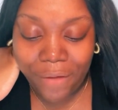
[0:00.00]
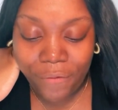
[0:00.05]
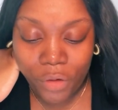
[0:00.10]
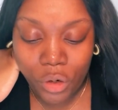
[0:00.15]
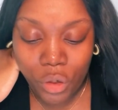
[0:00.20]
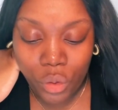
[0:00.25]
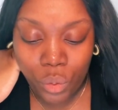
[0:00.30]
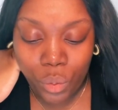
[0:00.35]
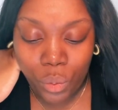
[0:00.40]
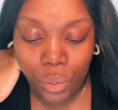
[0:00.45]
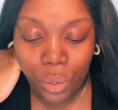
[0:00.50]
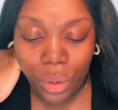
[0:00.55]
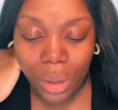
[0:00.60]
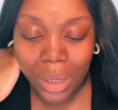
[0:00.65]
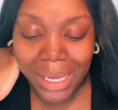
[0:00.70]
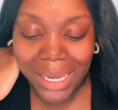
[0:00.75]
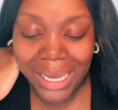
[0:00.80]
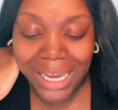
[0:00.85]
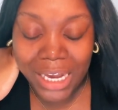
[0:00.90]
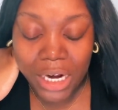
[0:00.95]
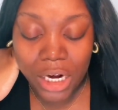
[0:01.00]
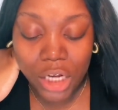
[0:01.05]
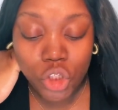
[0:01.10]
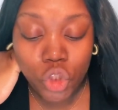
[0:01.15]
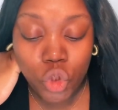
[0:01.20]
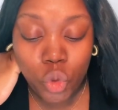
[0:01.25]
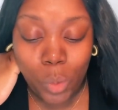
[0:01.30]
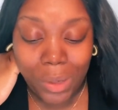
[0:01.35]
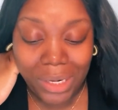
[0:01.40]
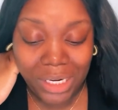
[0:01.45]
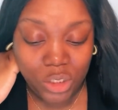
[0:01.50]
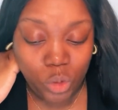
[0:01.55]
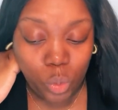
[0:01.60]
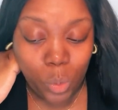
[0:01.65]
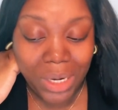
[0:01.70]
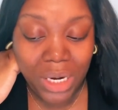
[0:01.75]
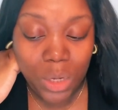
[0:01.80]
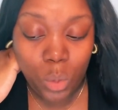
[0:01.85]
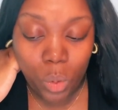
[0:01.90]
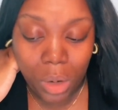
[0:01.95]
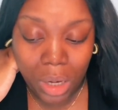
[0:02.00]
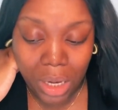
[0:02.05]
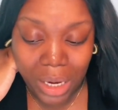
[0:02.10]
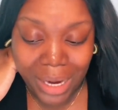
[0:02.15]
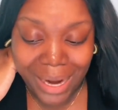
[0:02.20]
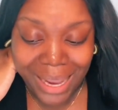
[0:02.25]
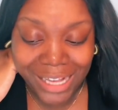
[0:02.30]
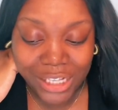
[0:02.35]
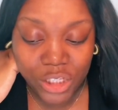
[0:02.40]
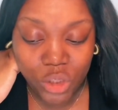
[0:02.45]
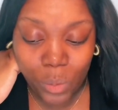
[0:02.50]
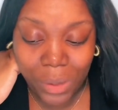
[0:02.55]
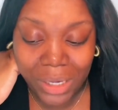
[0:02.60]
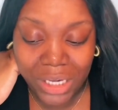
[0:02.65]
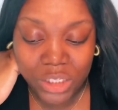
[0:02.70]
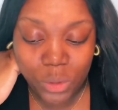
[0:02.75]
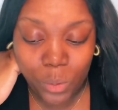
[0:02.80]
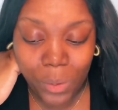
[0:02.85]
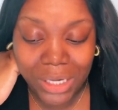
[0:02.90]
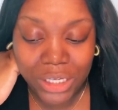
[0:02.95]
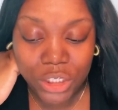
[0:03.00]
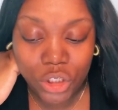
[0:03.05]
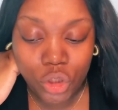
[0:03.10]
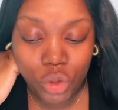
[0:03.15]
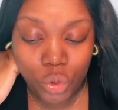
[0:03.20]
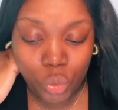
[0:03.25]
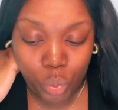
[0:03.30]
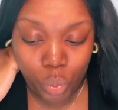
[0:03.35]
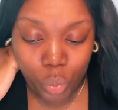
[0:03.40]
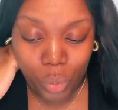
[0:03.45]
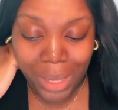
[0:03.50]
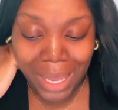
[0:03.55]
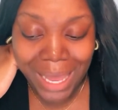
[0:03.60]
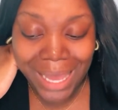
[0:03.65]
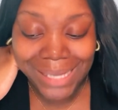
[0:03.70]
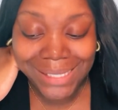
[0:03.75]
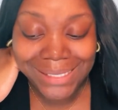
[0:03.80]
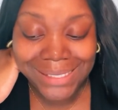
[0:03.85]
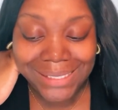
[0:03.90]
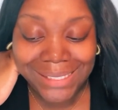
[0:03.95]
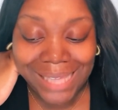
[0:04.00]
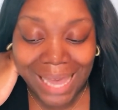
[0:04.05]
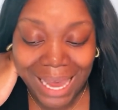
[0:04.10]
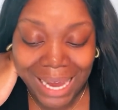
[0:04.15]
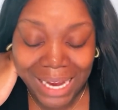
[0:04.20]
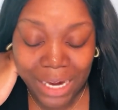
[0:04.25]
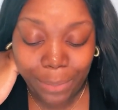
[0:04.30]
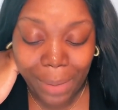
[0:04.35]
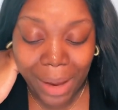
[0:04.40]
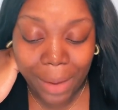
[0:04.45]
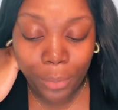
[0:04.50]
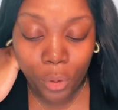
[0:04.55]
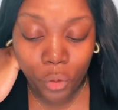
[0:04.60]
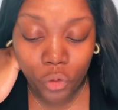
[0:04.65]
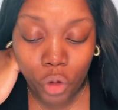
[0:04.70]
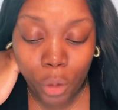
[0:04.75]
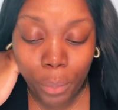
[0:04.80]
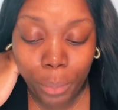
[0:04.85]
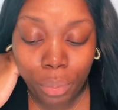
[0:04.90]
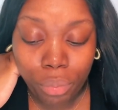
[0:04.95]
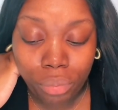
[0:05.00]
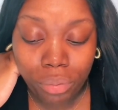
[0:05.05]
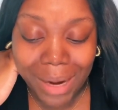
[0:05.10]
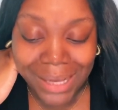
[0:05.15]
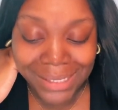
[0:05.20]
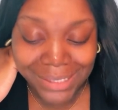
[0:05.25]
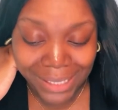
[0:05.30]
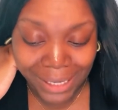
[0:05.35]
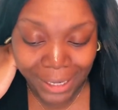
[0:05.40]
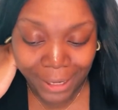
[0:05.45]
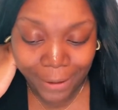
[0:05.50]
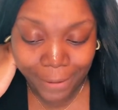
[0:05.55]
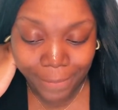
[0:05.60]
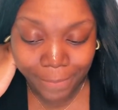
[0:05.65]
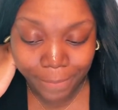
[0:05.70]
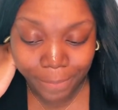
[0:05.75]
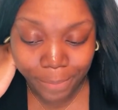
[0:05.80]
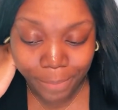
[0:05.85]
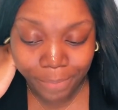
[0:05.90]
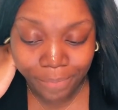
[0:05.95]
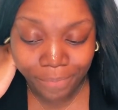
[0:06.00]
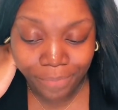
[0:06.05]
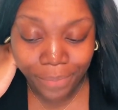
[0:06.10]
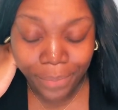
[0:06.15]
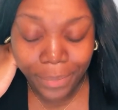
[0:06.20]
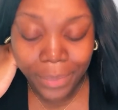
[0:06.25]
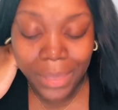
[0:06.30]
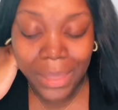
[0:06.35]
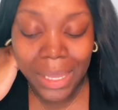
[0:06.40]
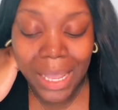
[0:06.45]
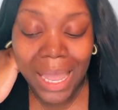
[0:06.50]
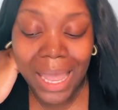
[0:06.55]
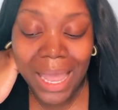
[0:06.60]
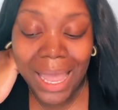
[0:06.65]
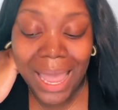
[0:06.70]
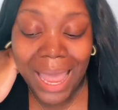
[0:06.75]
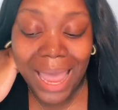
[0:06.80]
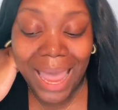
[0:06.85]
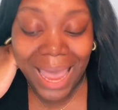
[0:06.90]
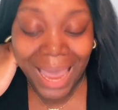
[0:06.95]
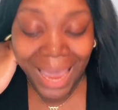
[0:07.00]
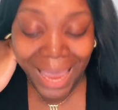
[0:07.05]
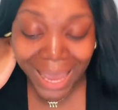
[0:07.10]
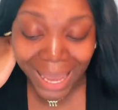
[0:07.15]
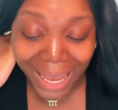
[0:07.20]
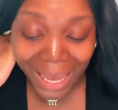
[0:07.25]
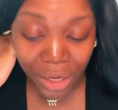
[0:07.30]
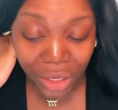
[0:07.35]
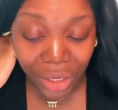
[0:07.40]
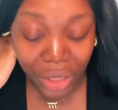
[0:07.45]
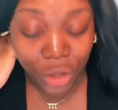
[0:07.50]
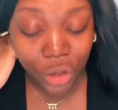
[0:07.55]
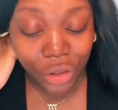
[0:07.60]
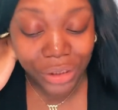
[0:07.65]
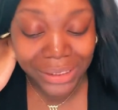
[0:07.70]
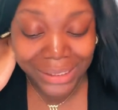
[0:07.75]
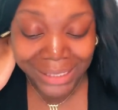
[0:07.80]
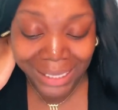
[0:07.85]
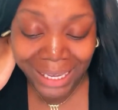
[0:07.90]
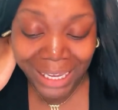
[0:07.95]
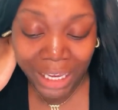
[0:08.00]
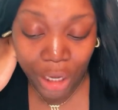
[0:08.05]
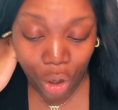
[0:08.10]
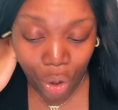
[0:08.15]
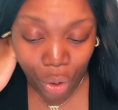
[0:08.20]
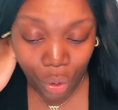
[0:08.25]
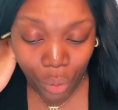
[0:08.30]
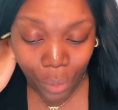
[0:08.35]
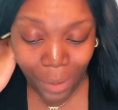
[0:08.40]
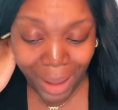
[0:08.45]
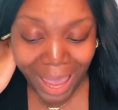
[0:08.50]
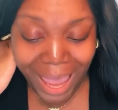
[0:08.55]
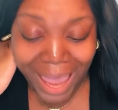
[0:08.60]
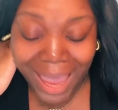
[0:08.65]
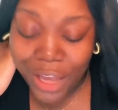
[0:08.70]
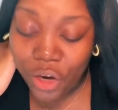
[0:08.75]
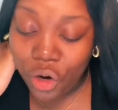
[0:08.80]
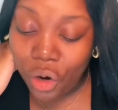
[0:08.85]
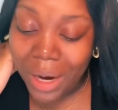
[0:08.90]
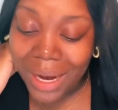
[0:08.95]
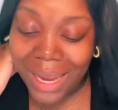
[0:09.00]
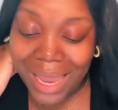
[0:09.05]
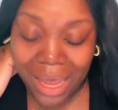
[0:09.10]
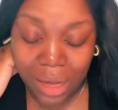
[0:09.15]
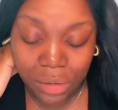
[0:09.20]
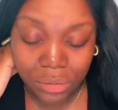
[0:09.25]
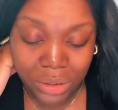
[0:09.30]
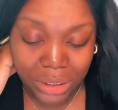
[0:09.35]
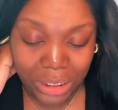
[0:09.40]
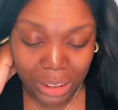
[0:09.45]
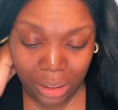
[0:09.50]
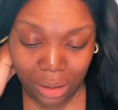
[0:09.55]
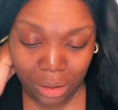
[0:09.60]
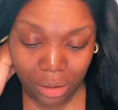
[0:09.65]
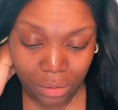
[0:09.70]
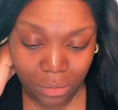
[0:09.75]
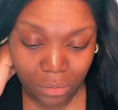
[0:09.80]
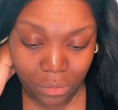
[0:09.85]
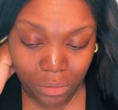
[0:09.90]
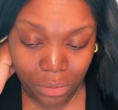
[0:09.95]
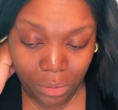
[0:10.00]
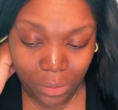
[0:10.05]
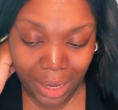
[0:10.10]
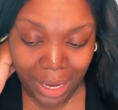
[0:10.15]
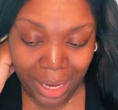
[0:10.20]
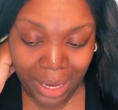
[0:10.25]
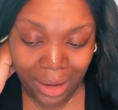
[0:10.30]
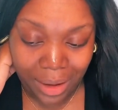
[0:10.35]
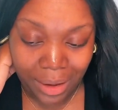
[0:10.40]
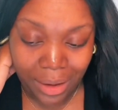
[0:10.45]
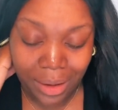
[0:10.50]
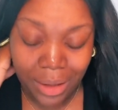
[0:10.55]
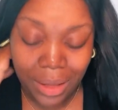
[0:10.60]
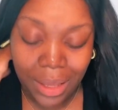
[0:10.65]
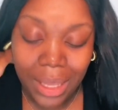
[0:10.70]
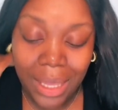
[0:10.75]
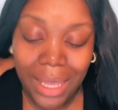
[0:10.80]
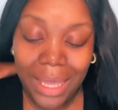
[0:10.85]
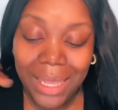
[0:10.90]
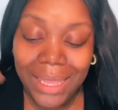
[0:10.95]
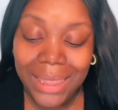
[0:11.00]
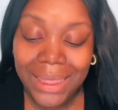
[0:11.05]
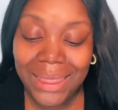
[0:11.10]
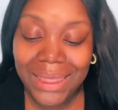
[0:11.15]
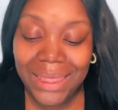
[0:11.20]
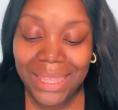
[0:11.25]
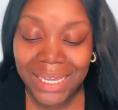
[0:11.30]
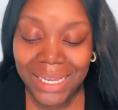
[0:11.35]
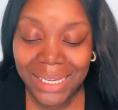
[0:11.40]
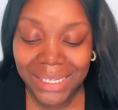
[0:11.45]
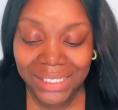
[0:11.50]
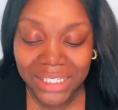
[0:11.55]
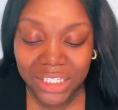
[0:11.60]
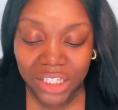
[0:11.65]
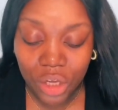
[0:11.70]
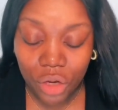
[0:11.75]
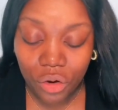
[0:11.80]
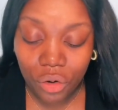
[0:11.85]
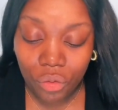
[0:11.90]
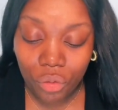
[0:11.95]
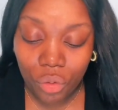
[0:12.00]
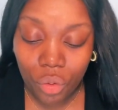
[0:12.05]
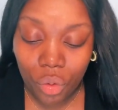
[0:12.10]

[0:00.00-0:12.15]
revenue in 2021 and 2022 signed by both your president and your CEO and your accountant. Okay. This